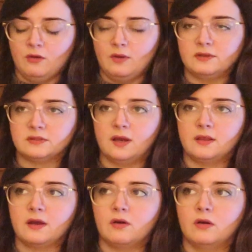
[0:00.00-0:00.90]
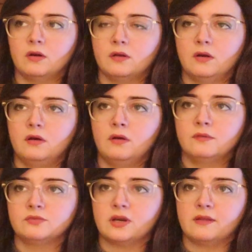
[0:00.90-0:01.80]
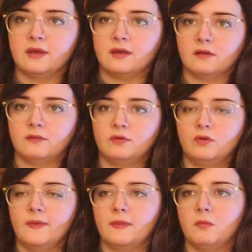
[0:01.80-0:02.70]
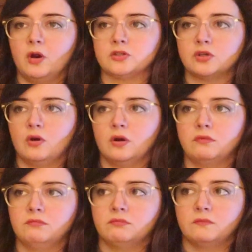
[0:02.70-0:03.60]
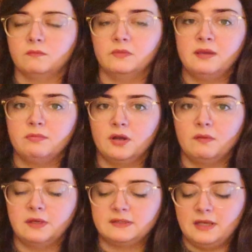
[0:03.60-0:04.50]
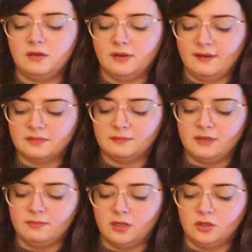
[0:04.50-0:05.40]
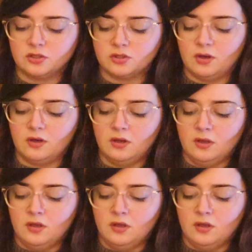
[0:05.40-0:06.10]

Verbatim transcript: Who else got that card? Oh, I'm trying to think. Who got the March card? Libra, I want to say. You could have some Libra in your chart.